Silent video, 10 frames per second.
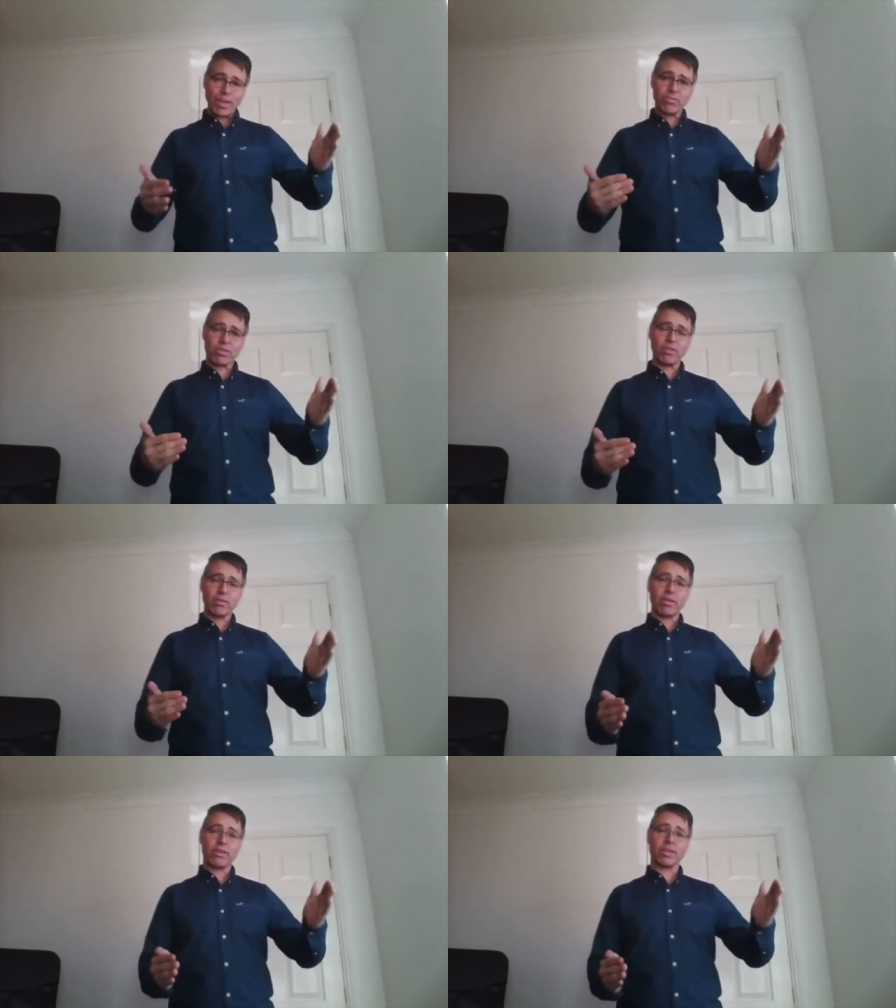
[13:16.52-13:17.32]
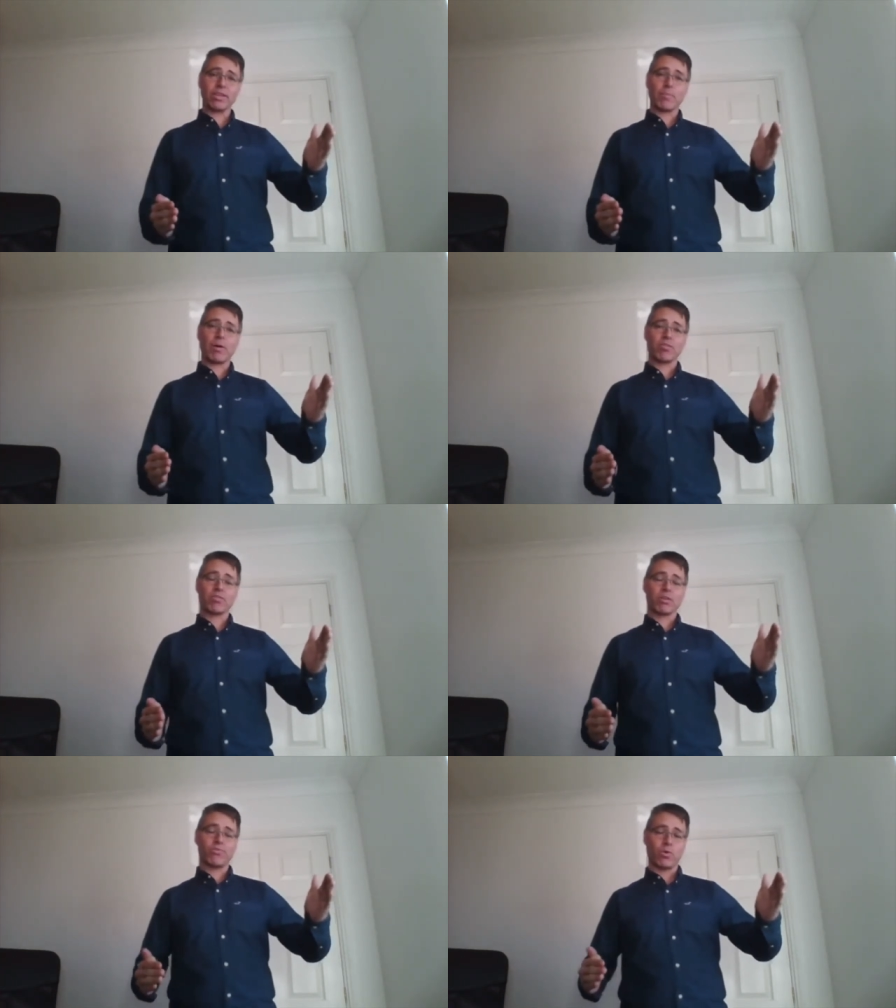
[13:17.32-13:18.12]
is because they think their partner's
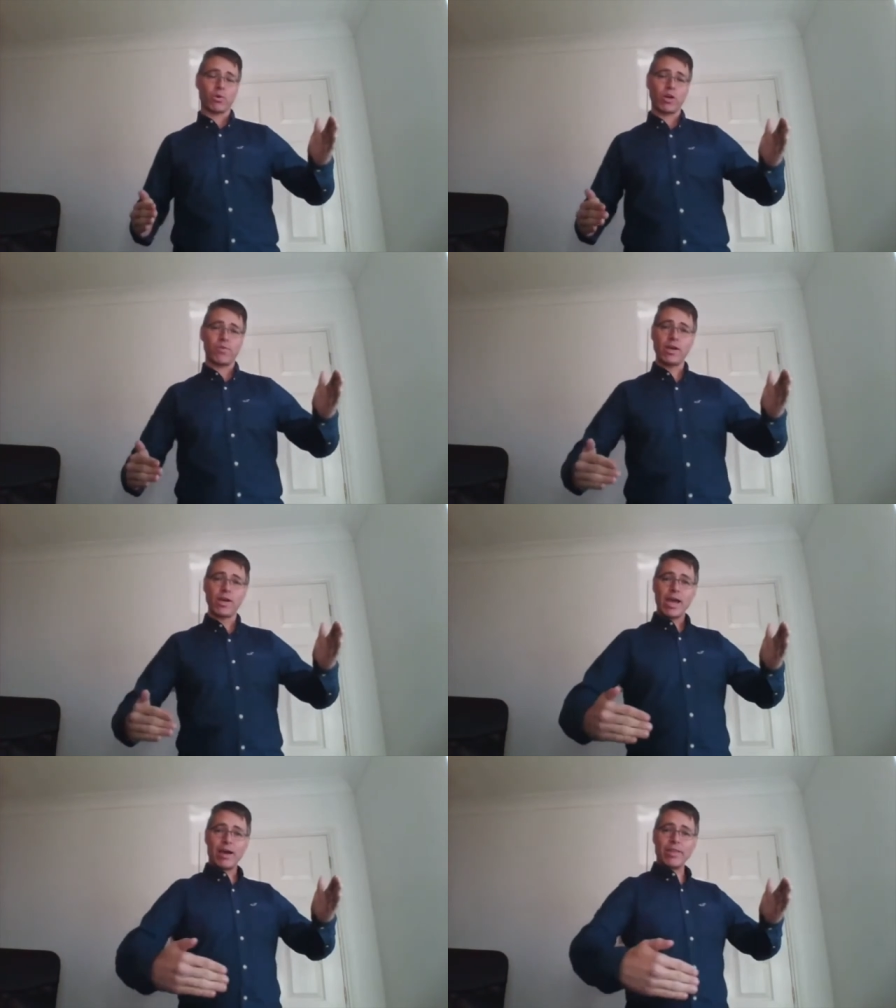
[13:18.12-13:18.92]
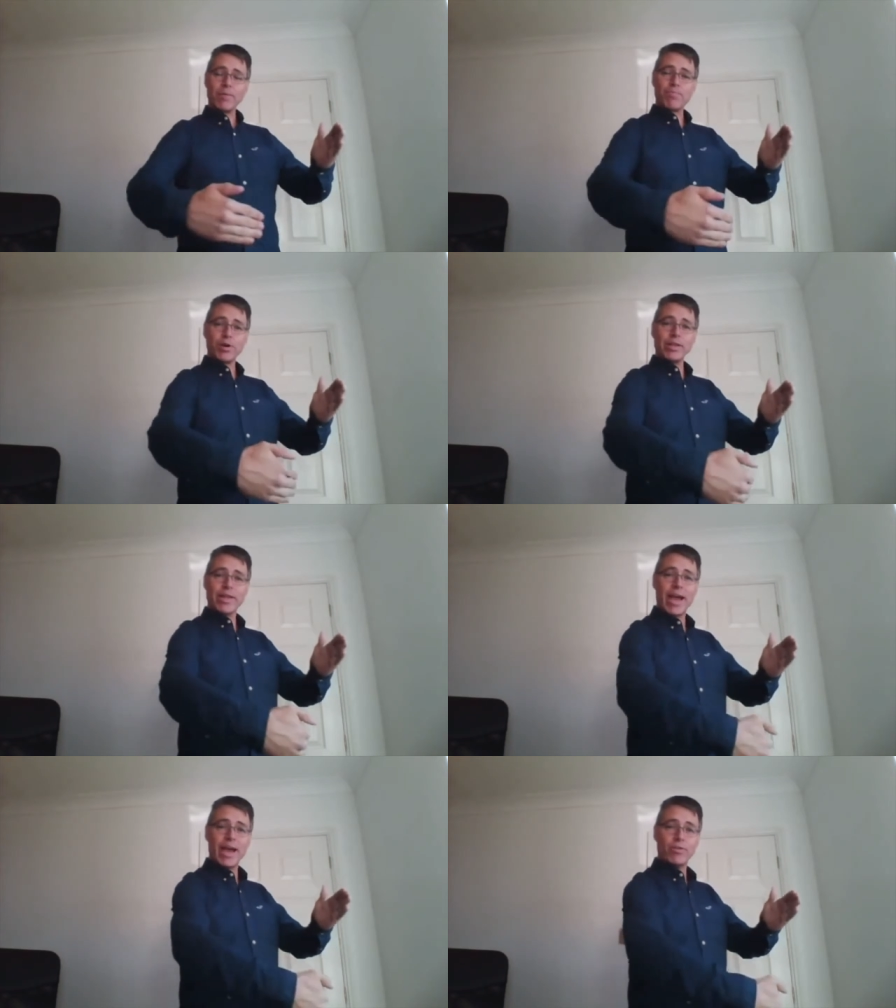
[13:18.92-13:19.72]
going to fall over and they bring
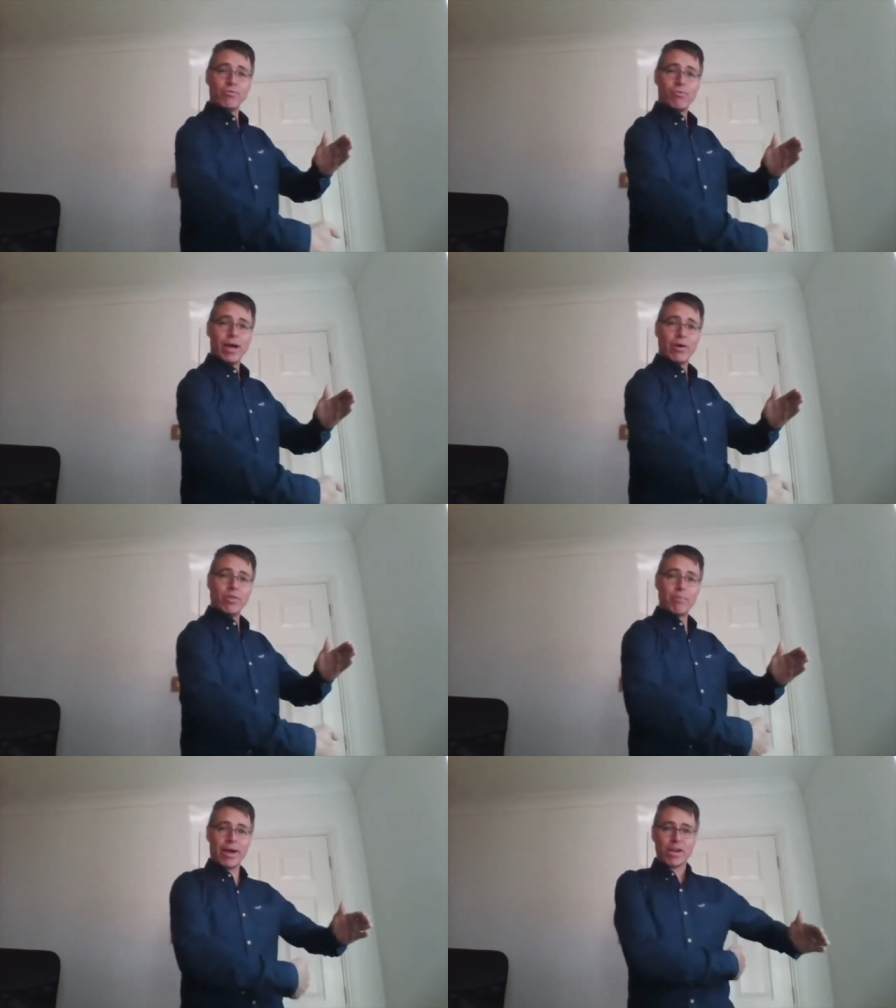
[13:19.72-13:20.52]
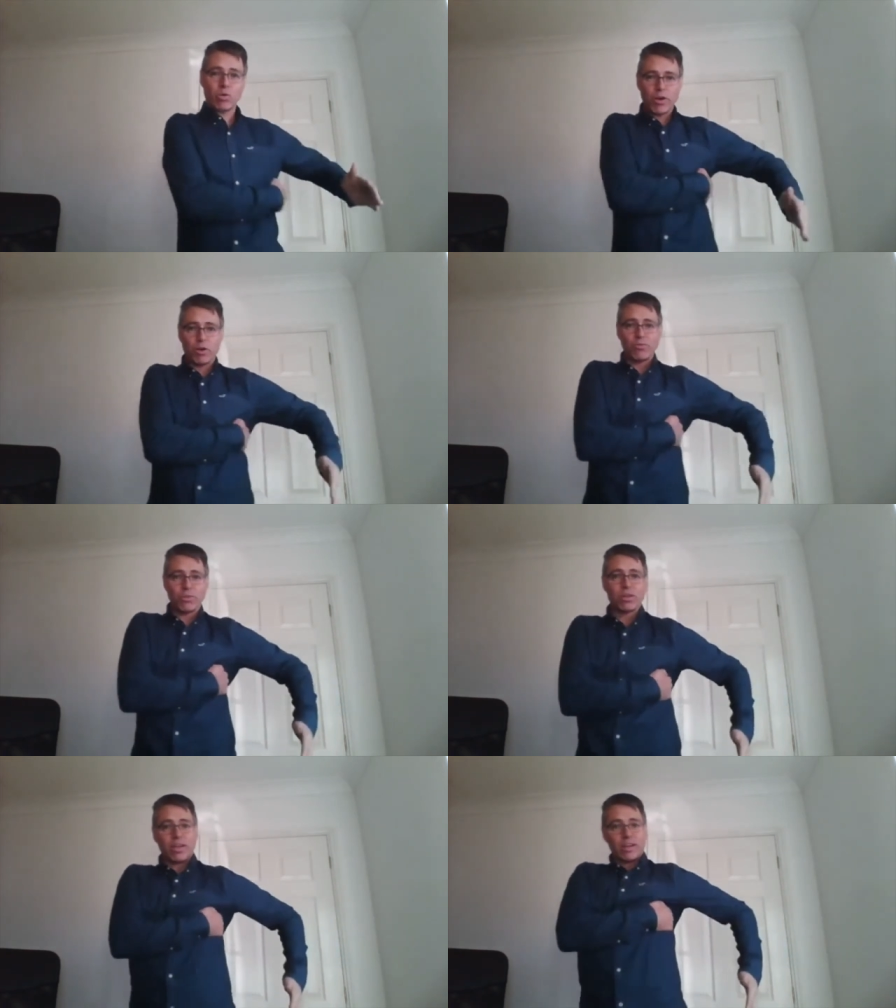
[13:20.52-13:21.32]
their hand round the back, quite
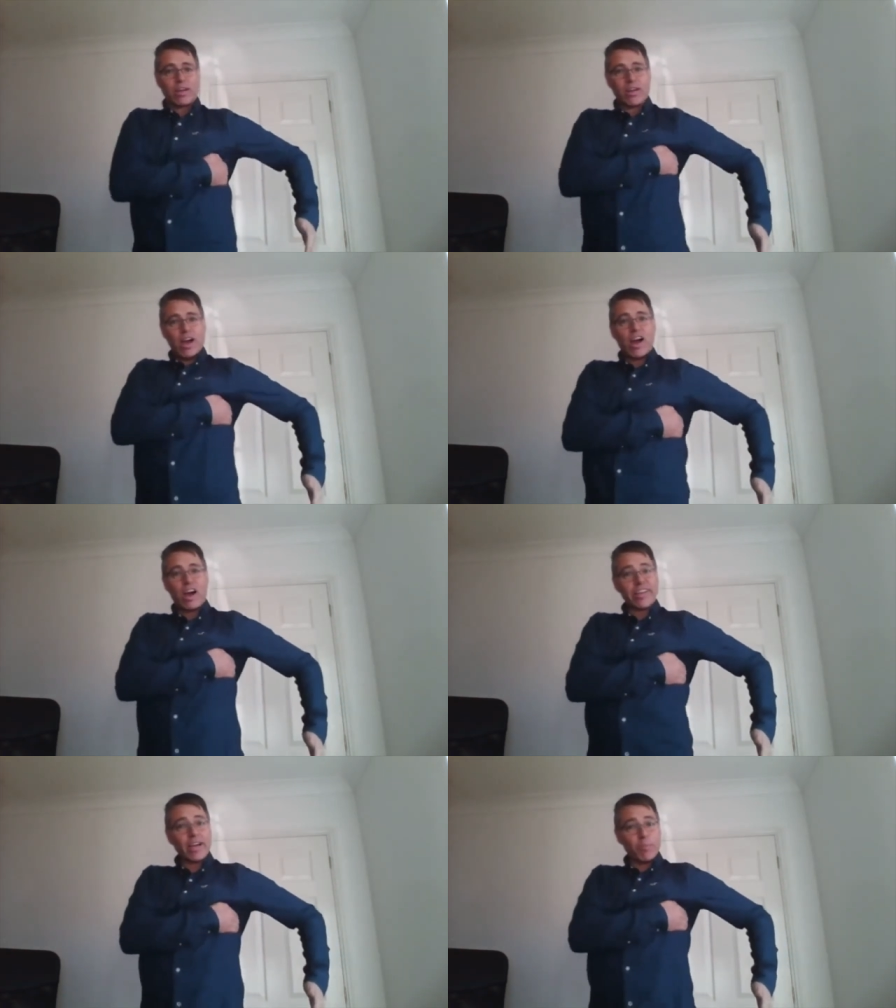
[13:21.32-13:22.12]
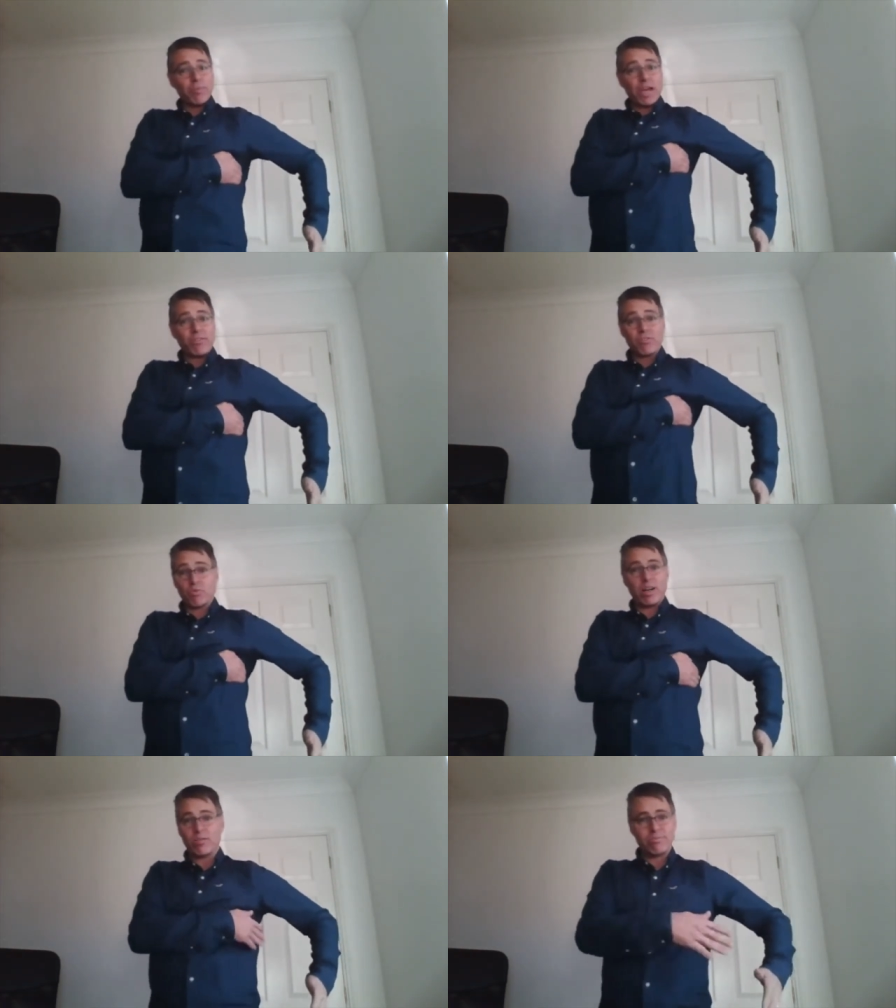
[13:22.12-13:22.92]
often kind of hugging up there as
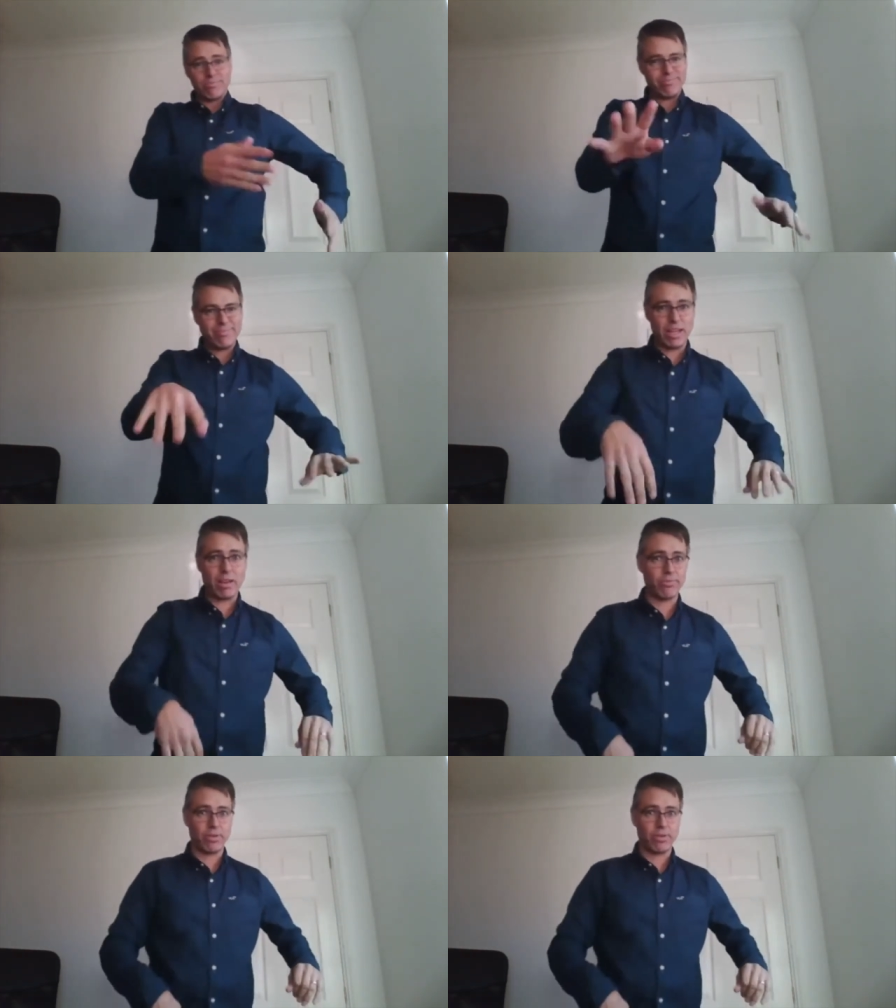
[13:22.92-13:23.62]
well. Love